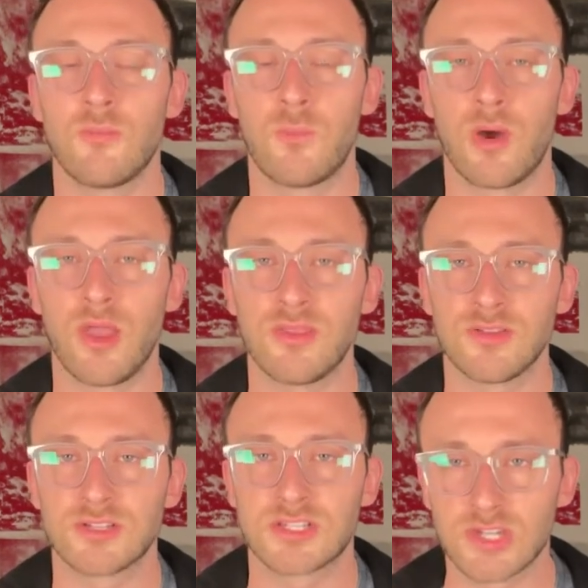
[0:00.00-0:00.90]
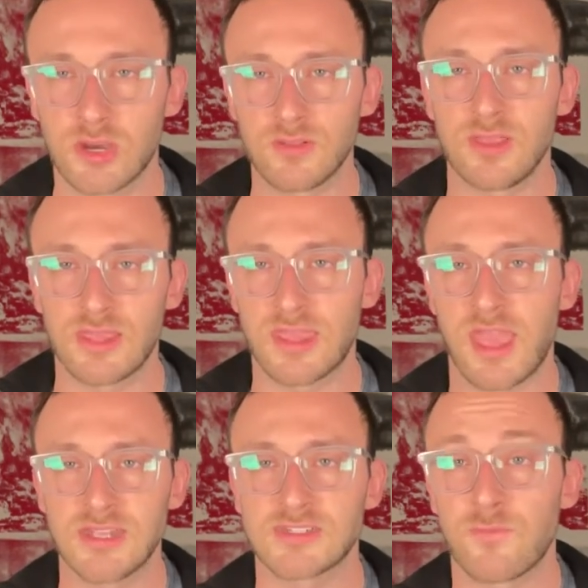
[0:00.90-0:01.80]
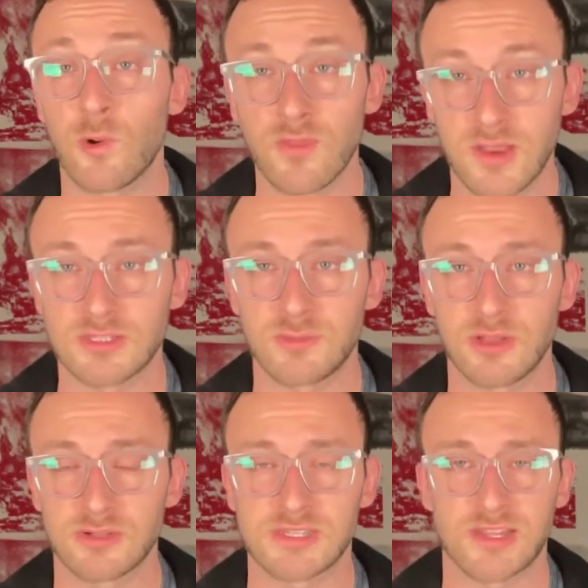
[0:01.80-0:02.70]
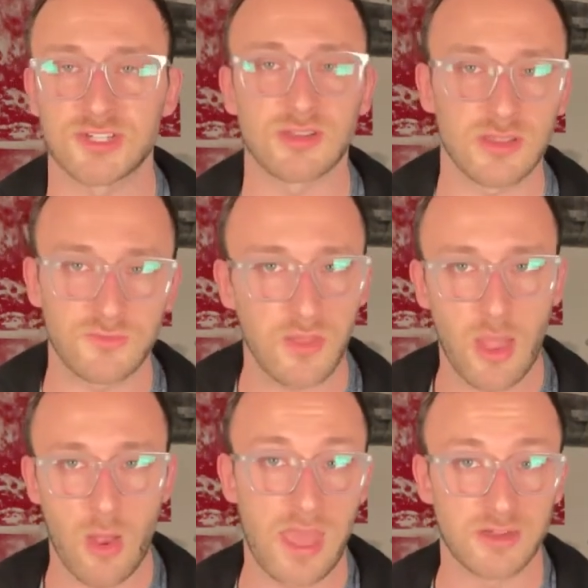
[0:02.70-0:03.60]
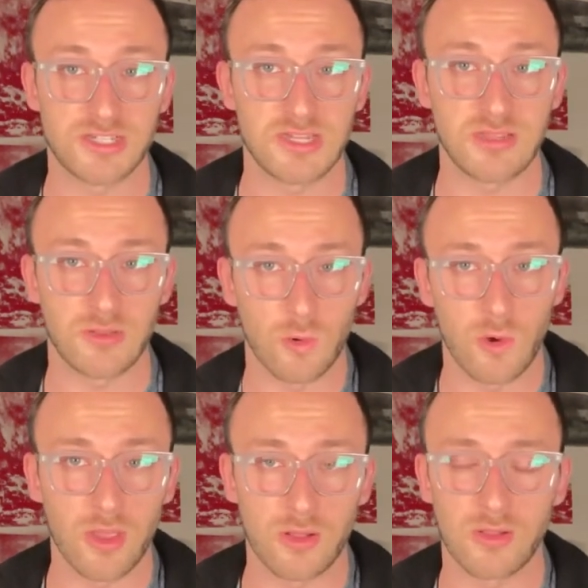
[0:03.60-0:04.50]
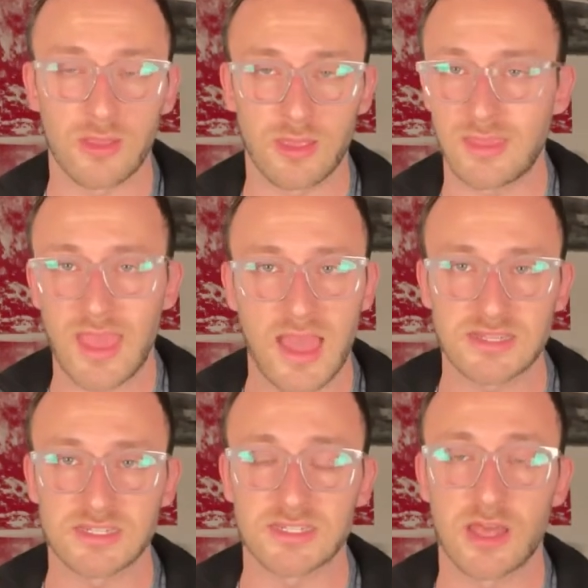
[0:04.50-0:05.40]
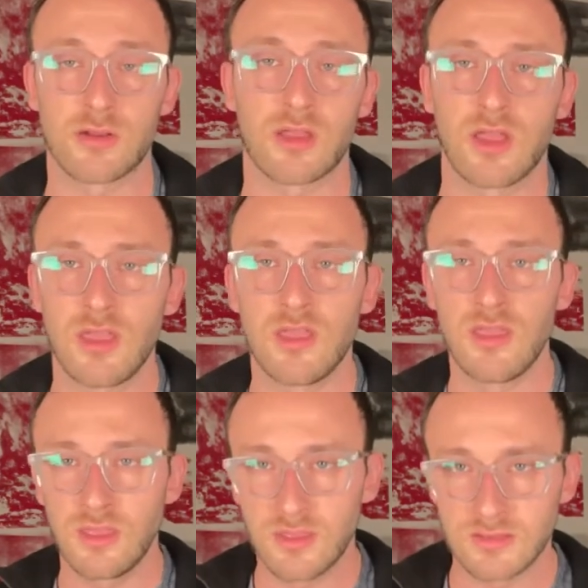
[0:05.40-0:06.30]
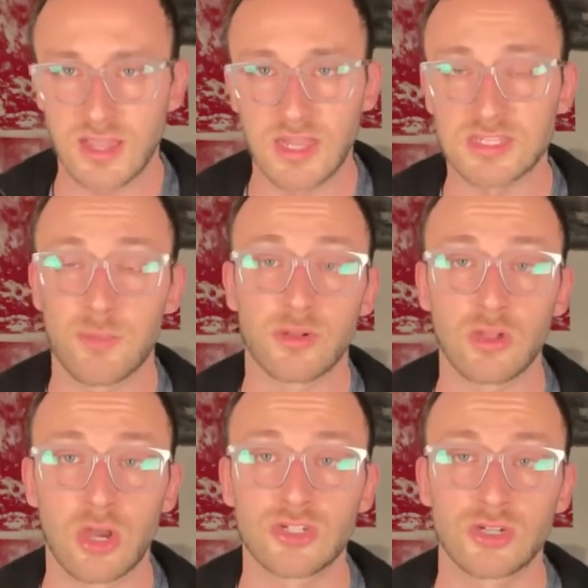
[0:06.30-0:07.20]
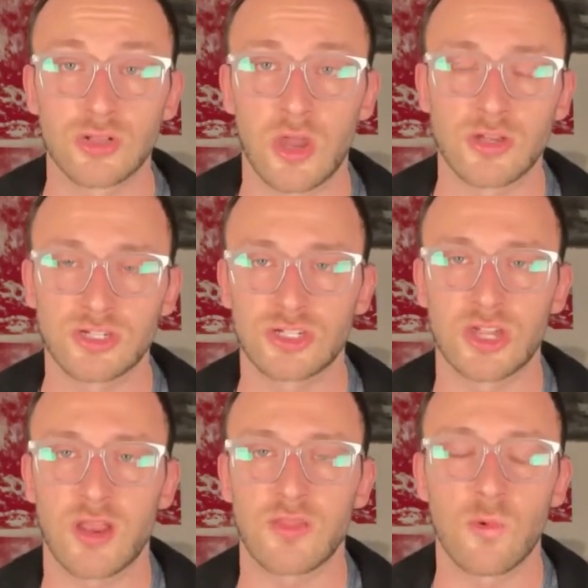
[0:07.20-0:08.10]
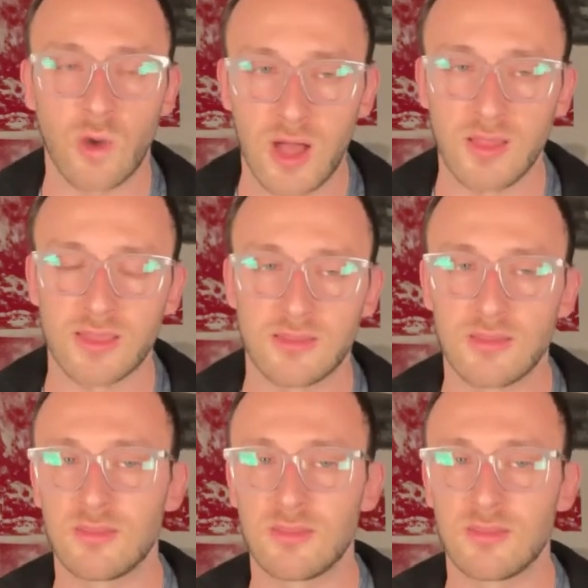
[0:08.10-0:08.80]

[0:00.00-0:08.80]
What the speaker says: but there's certainly a case for there to be a recession. If energy and oil and gas, etc., takes up a larger and larger share of the wallet,